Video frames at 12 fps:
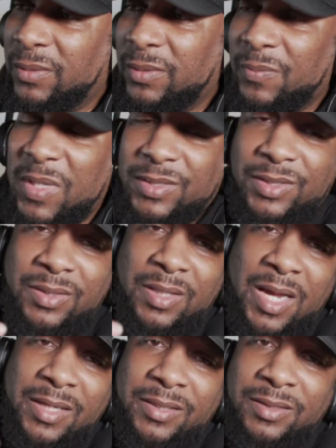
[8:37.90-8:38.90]
Make sure you
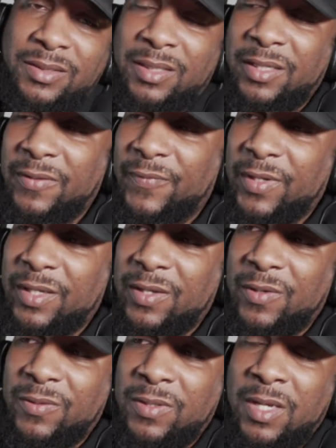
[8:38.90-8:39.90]
like this
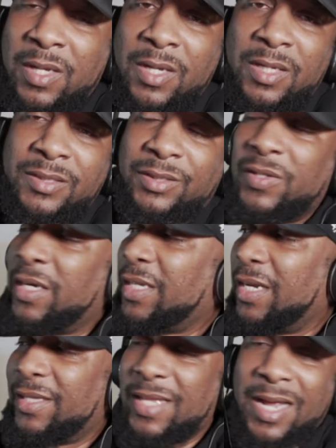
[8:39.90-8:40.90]
video. Let's try to
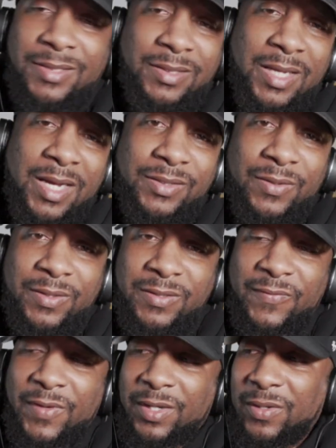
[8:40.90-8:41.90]
get 1,000 likes on this
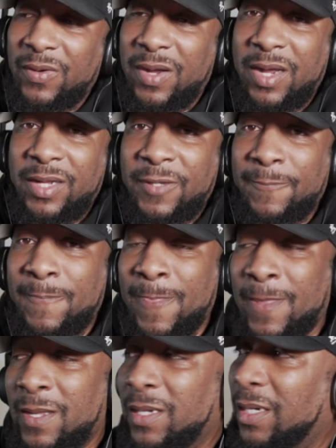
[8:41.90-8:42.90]
video, all right?
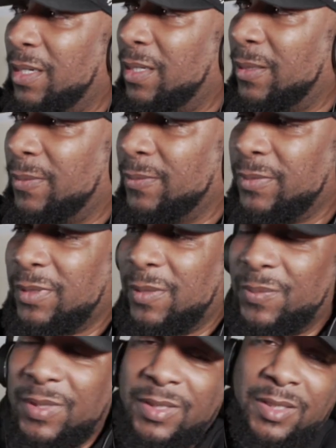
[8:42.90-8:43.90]

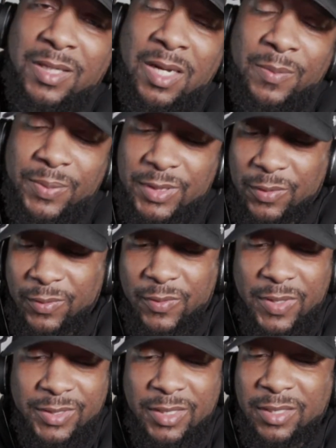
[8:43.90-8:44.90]
Put it in the comment. Put your
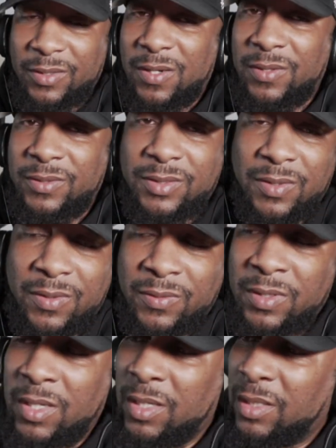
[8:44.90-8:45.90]
request in the comment store.
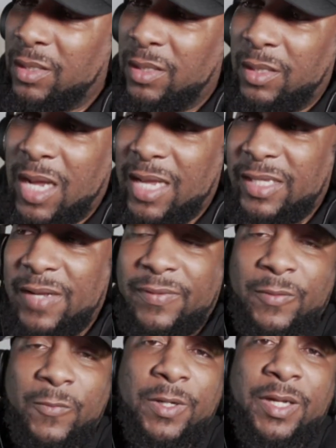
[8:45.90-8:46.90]
I
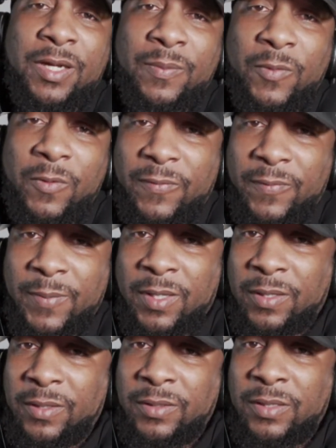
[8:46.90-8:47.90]
definitely want to hear more from
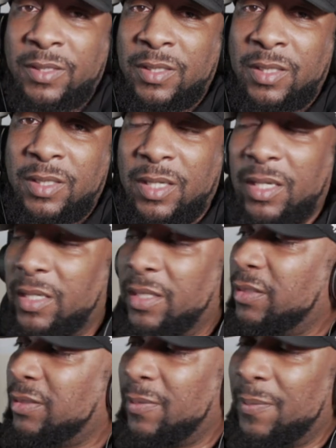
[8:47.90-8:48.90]
her. It
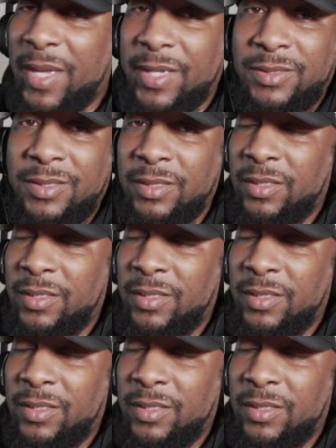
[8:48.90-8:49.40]
was amazing.